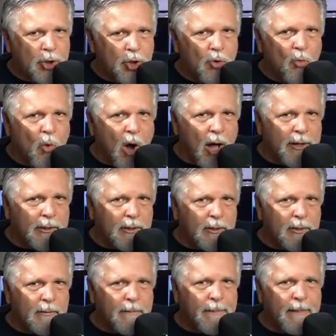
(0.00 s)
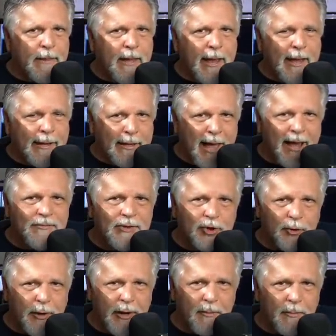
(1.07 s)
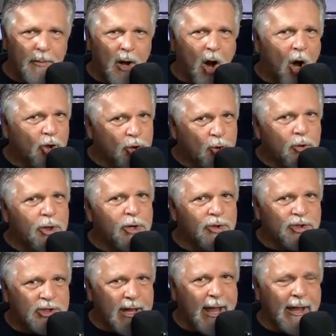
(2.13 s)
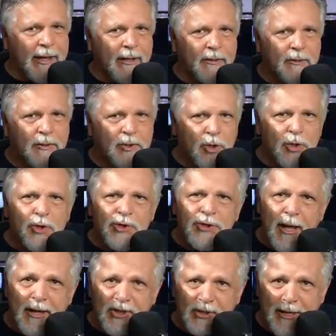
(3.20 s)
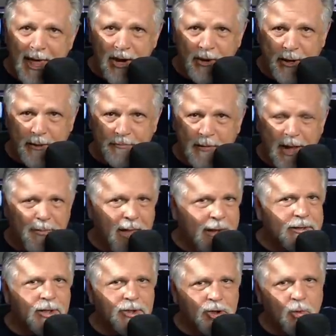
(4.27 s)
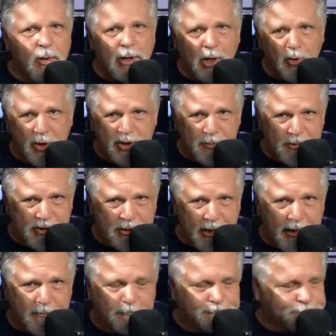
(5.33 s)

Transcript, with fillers: want a live stream on New Year's Day? New Year's Day is Saturday. I'm not going to do one on Christmas Day.